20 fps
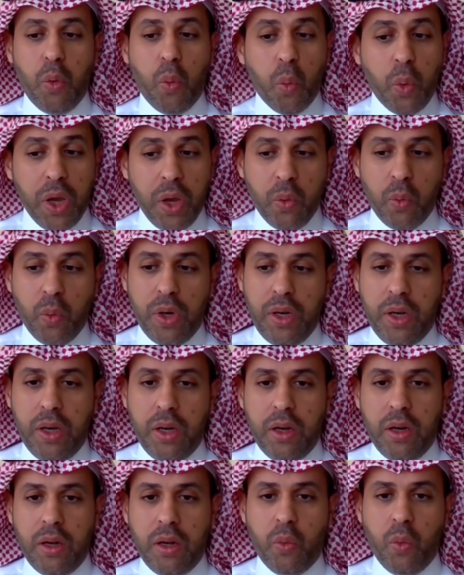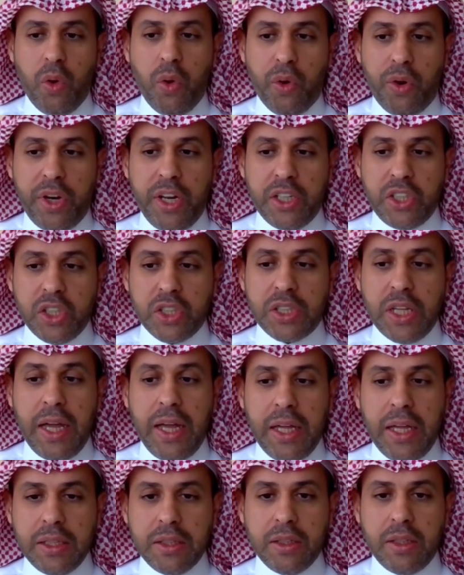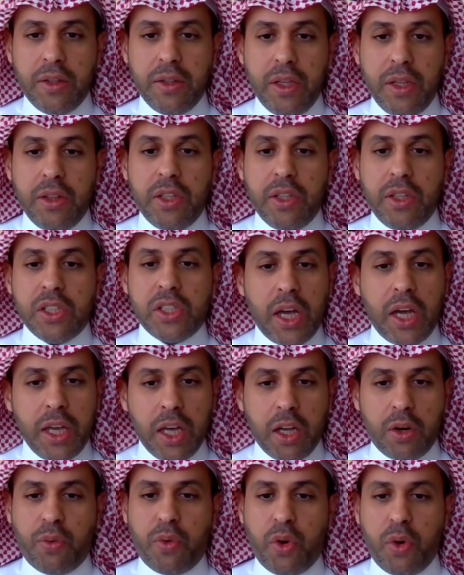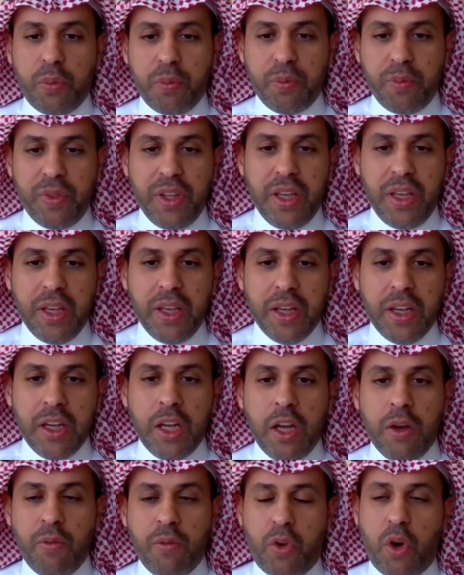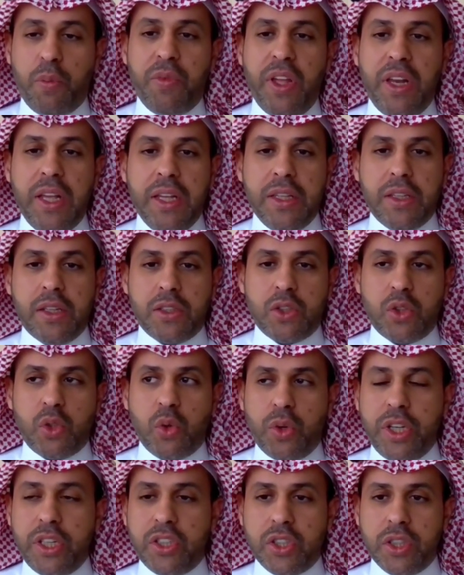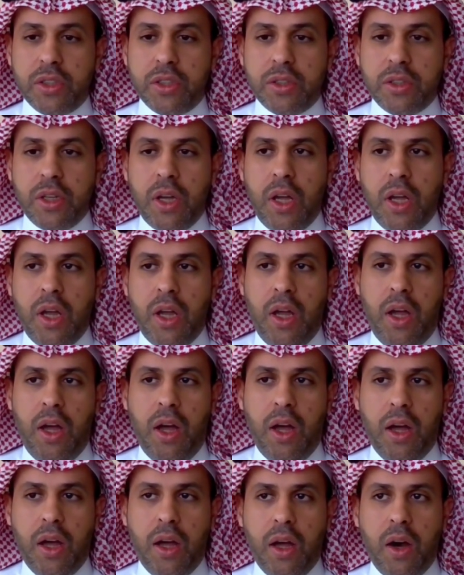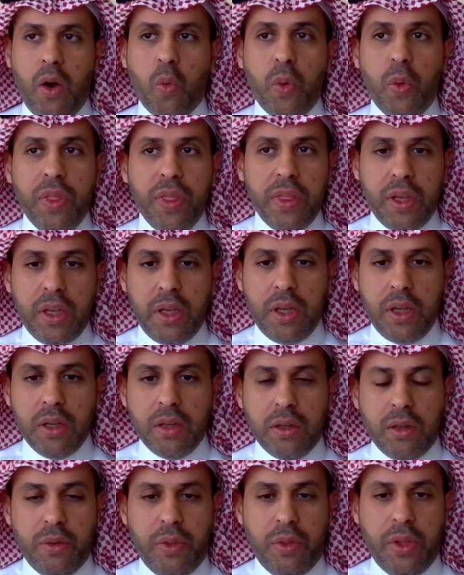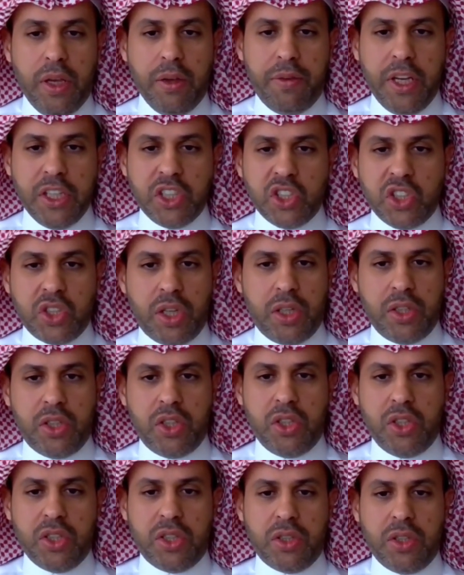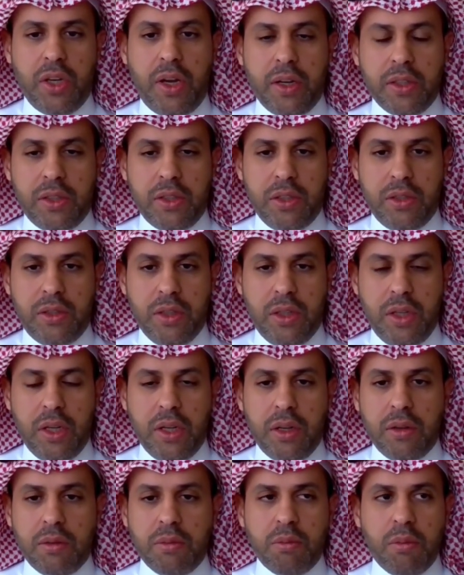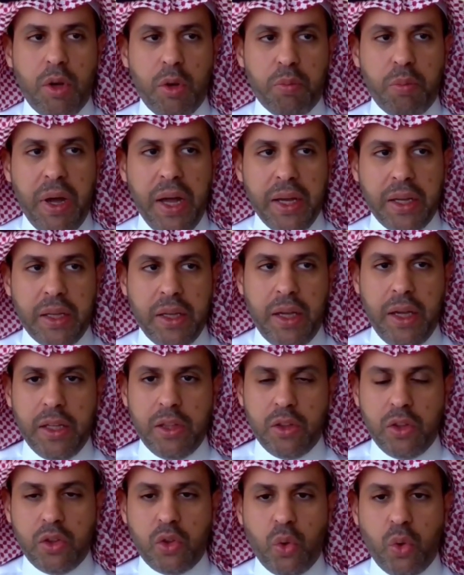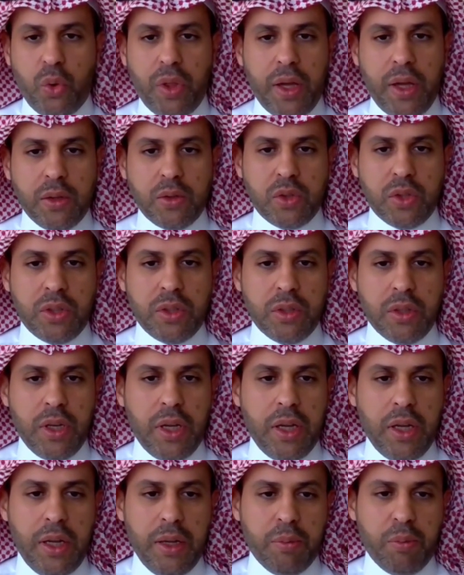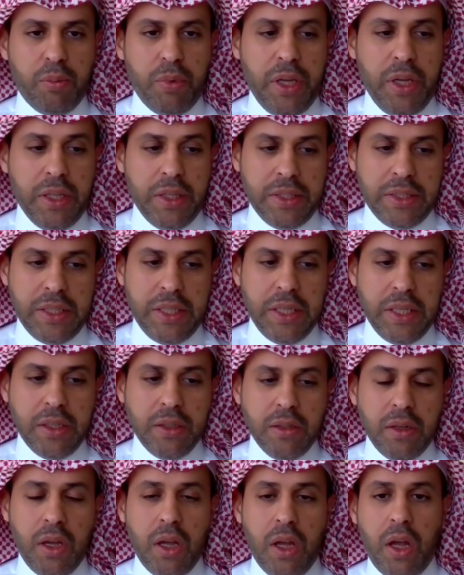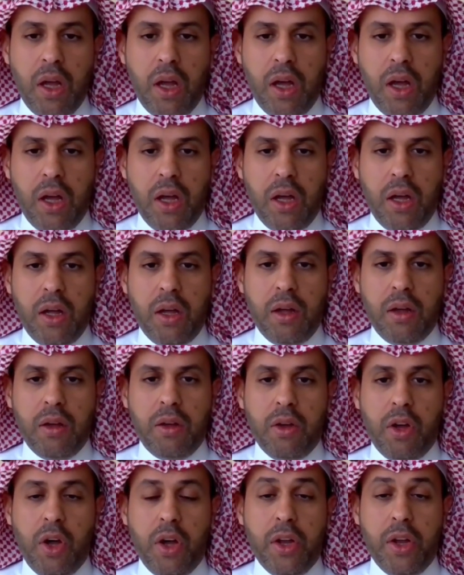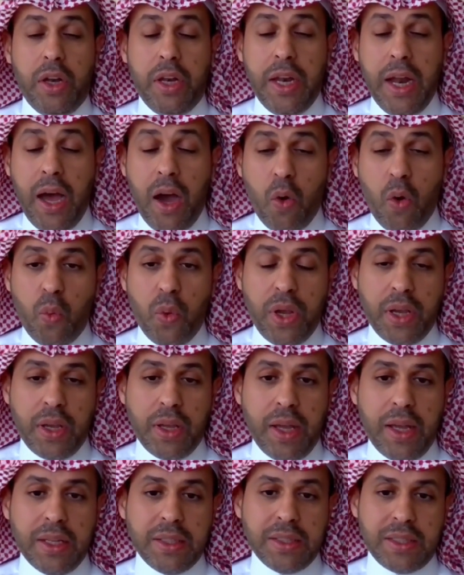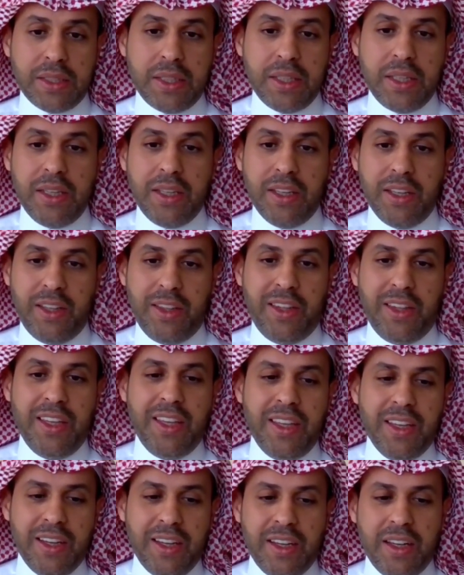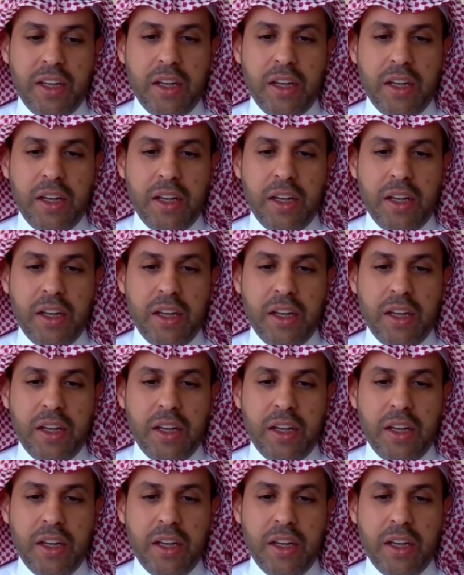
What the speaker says: we will reach it, and the desire from the leaders to reach it. When the aviation strategy started back in 2018, now we can see the